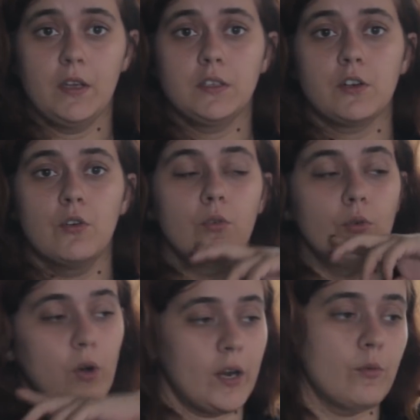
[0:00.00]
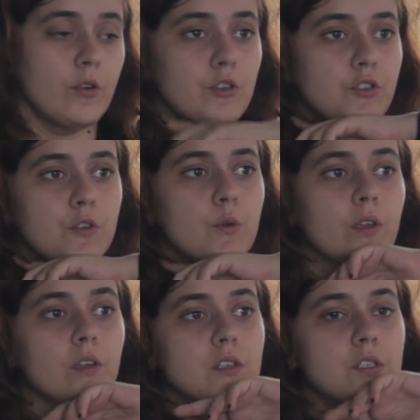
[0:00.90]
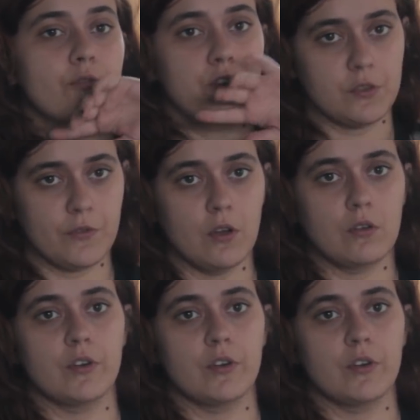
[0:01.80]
So what I want you to do is, first of all,